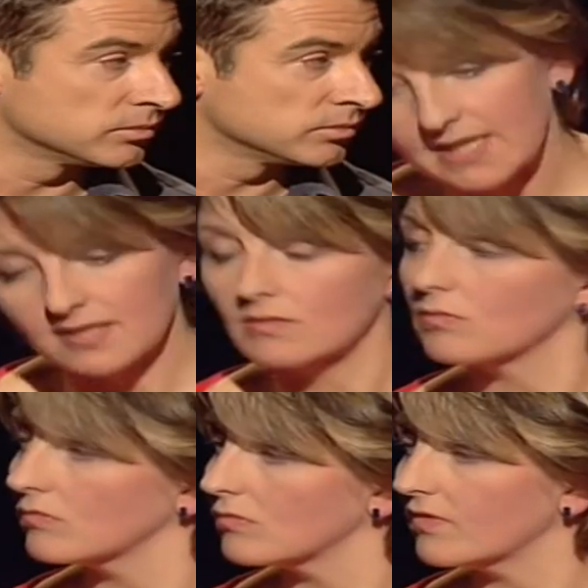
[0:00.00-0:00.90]
Yes.
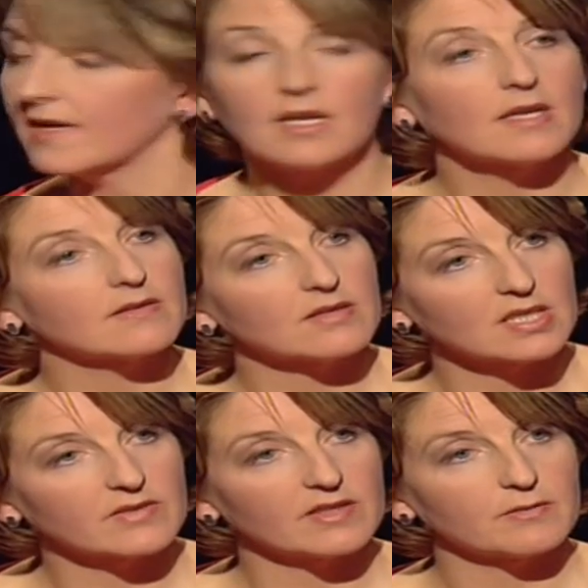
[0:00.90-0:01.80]
Final answer,
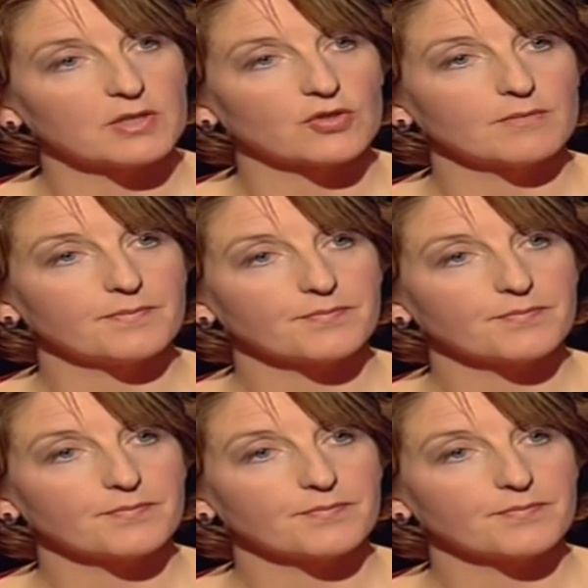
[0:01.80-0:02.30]
six five special.